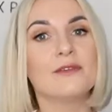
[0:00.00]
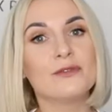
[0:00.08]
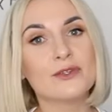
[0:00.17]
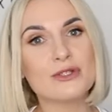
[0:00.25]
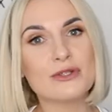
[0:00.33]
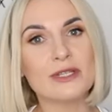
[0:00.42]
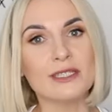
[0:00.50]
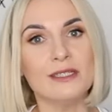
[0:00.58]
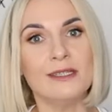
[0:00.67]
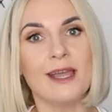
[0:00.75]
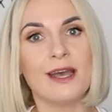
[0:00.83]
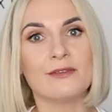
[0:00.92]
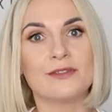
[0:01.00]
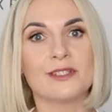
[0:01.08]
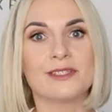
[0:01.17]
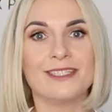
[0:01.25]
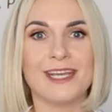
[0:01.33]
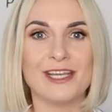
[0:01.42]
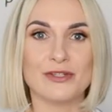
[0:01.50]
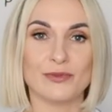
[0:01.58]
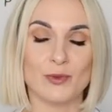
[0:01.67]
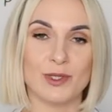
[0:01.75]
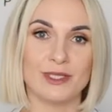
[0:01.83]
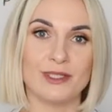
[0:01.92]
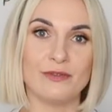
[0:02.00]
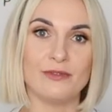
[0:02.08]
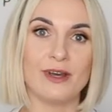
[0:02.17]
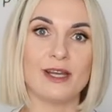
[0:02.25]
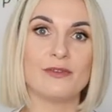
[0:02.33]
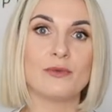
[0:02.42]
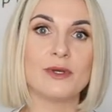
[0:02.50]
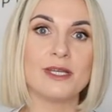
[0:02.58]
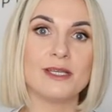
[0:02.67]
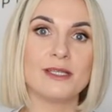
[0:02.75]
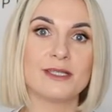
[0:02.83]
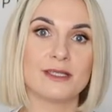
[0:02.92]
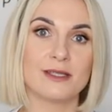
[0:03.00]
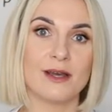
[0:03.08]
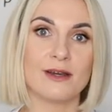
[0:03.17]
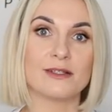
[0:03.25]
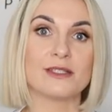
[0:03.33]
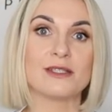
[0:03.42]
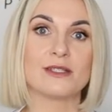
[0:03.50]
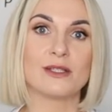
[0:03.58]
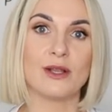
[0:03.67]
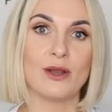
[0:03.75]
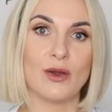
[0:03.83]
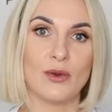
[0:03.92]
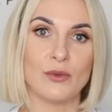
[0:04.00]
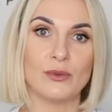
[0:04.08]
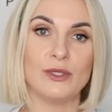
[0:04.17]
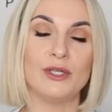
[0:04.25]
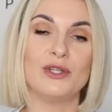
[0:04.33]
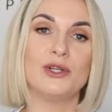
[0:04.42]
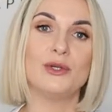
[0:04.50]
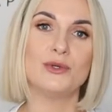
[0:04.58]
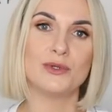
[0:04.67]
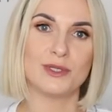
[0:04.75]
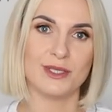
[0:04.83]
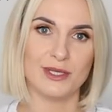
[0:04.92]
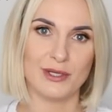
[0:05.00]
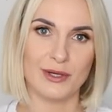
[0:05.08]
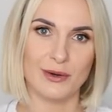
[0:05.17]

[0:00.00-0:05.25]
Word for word: Unfortunately, after the age of 25, we start slowly losing